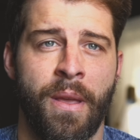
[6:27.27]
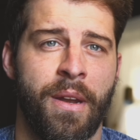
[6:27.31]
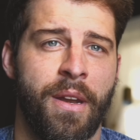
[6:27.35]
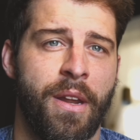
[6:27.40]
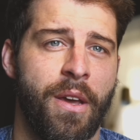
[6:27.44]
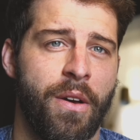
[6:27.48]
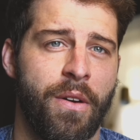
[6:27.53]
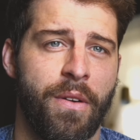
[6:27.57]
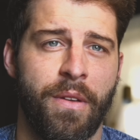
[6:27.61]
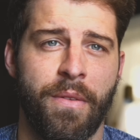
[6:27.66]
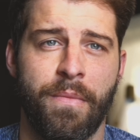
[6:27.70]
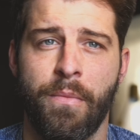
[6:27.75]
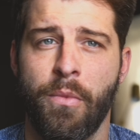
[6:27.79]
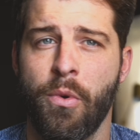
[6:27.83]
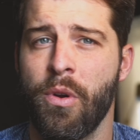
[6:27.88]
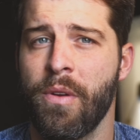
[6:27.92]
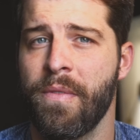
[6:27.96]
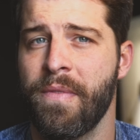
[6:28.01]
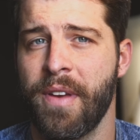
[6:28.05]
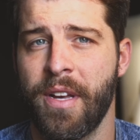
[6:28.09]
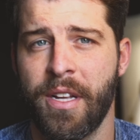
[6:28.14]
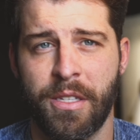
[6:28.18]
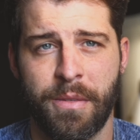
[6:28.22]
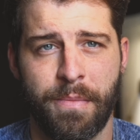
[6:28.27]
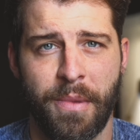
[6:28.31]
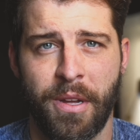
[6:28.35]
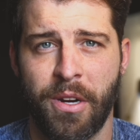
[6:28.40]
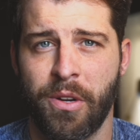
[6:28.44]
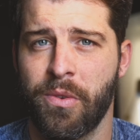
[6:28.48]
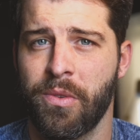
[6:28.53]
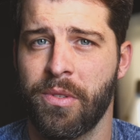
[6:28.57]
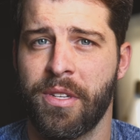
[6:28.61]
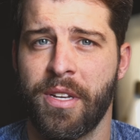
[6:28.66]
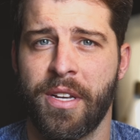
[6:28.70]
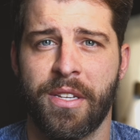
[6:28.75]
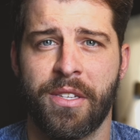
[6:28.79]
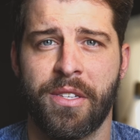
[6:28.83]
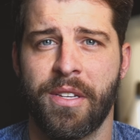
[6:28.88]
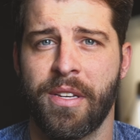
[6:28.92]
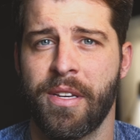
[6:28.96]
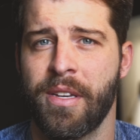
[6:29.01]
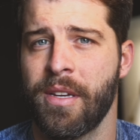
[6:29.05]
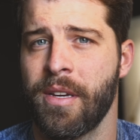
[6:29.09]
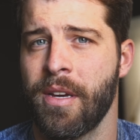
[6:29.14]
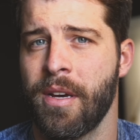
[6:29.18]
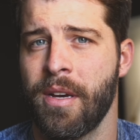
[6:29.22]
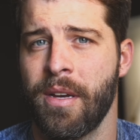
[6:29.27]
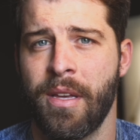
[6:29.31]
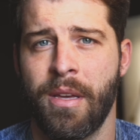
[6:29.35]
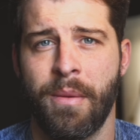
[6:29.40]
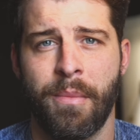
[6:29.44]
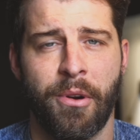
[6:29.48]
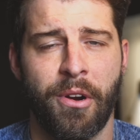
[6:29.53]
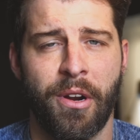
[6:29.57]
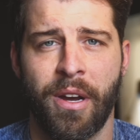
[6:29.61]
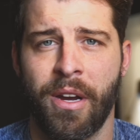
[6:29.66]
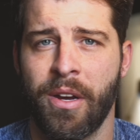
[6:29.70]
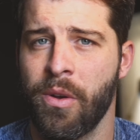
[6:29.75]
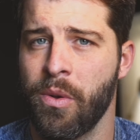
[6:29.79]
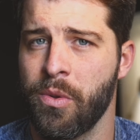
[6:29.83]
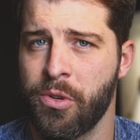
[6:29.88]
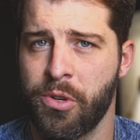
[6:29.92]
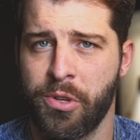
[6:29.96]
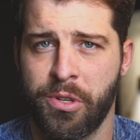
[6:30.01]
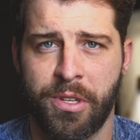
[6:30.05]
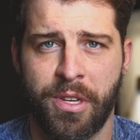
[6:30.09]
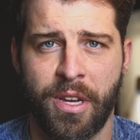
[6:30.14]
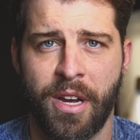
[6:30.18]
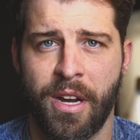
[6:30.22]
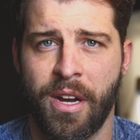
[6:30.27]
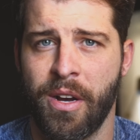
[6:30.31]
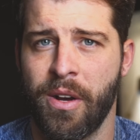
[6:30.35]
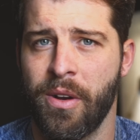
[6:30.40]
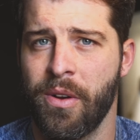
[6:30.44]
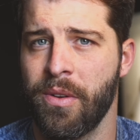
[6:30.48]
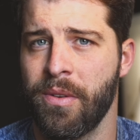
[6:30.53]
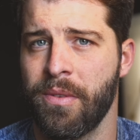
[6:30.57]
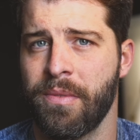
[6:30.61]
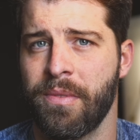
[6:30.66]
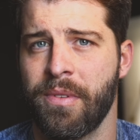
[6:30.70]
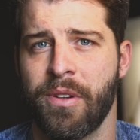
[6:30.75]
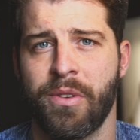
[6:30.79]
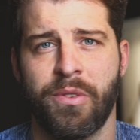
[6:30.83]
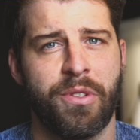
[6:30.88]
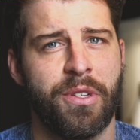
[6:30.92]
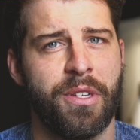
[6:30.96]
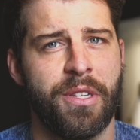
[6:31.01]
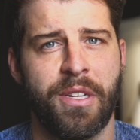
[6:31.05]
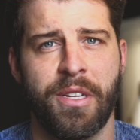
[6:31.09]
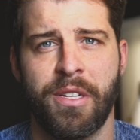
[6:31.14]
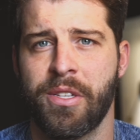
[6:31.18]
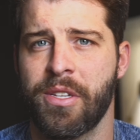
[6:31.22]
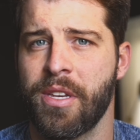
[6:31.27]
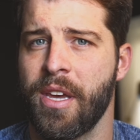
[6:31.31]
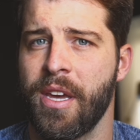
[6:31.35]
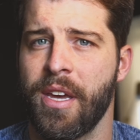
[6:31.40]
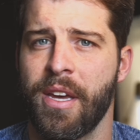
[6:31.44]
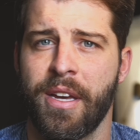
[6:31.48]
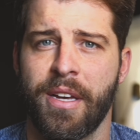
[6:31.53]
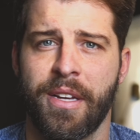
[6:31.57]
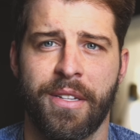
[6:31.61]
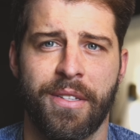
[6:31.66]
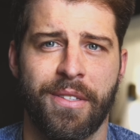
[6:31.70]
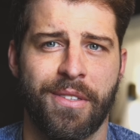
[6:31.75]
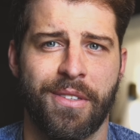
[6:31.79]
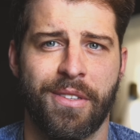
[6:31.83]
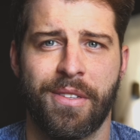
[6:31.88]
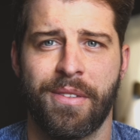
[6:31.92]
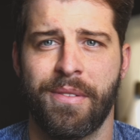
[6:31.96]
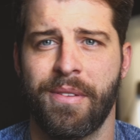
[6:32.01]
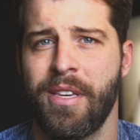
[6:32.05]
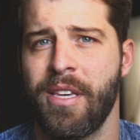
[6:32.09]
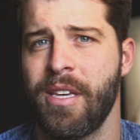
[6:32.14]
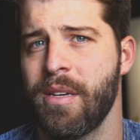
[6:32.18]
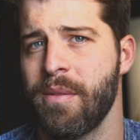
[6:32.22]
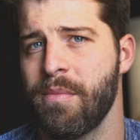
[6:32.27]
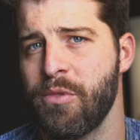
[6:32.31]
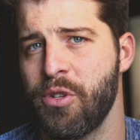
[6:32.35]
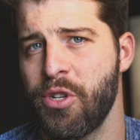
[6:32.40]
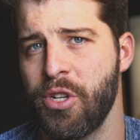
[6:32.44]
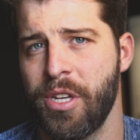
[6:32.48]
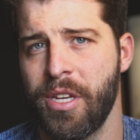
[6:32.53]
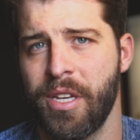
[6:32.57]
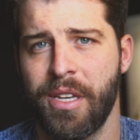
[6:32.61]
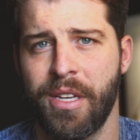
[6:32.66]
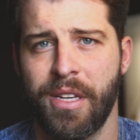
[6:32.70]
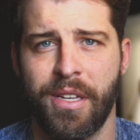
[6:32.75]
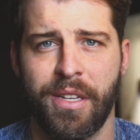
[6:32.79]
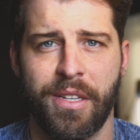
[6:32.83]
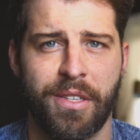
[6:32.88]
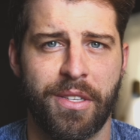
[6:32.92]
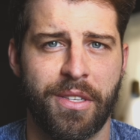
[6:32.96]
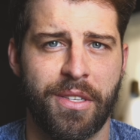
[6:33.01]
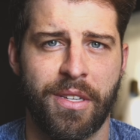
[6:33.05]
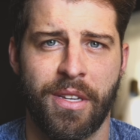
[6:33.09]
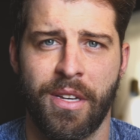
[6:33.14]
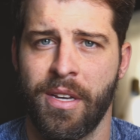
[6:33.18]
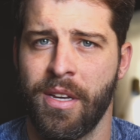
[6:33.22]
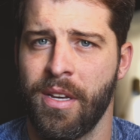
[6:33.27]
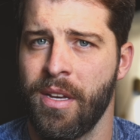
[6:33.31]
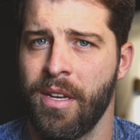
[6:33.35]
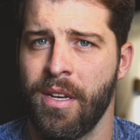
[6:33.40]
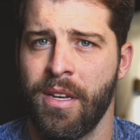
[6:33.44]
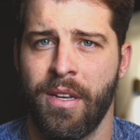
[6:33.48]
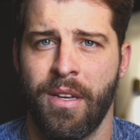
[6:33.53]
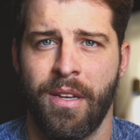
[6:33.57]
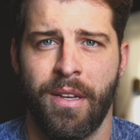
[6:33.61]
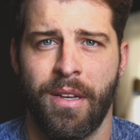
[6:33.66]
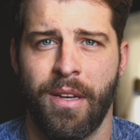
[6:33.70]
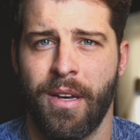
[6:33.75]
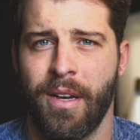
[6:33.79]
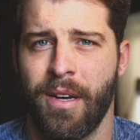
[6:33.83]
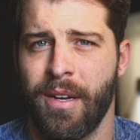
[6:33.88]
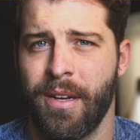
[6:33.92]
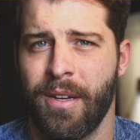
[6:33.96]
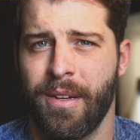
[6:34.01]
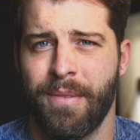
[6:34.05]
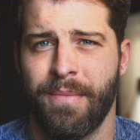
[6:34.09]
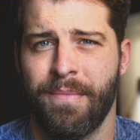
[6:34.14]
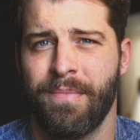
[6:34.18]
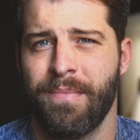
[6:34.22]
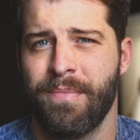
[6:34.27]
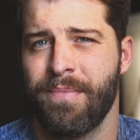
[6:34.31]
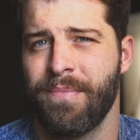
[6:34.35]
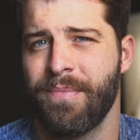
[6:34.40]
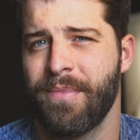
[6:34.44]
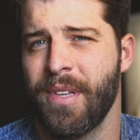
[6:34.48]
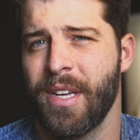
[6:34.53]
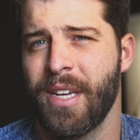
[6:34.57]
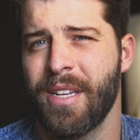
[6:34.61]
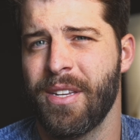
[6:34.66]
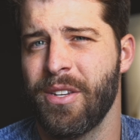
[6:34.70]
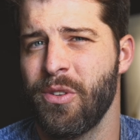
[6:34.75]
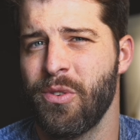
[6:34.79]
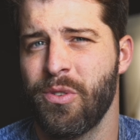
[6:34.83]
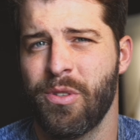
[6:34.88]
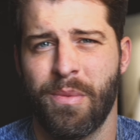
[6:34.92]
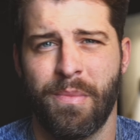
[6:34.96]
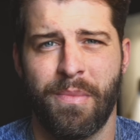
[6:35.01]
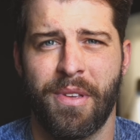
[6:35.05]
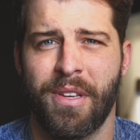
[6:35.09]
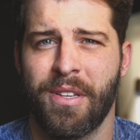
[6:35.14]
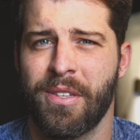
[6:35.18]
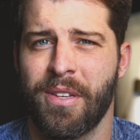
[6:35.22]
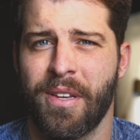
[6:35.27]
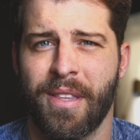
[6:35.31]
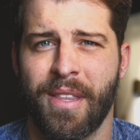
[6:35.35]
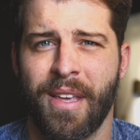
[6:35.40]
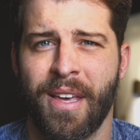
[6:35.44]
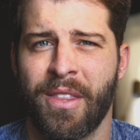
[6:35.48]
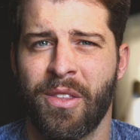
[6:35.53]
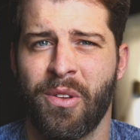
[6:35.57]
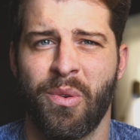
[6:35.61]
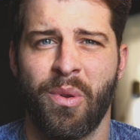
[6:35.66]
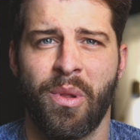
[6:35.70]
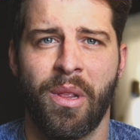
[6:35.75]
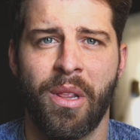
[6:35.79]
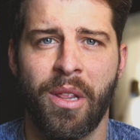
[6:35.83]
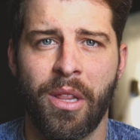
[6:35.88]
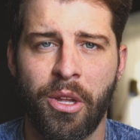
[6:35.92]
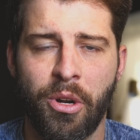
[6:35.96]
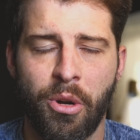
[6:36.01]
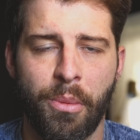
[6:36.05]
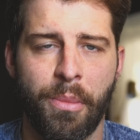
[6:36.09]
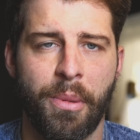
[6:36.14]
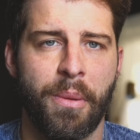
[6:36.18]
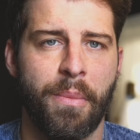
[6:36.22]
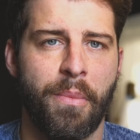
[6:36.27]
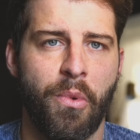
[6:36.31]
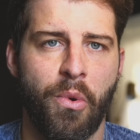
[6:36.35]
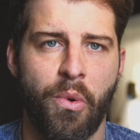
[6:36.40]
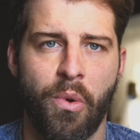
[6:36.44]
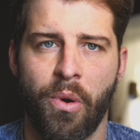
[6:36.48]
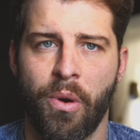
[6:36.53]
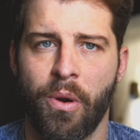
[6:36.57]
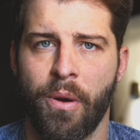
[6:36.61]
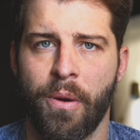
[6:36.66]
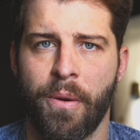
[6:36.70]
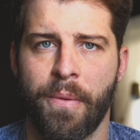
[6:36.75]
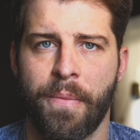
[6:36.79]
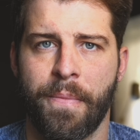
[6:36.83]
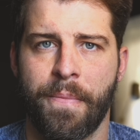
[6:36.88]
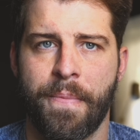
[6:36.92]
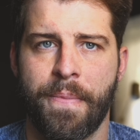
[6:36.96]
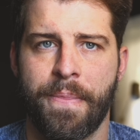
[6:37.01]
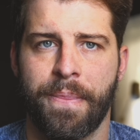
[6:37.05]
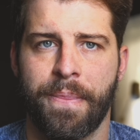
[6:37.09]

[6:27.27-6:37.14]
Now, more advanced medical testing, MRI, ultrasound, you know, CT scans, EMGs, they can do some things like that that are a little bit more,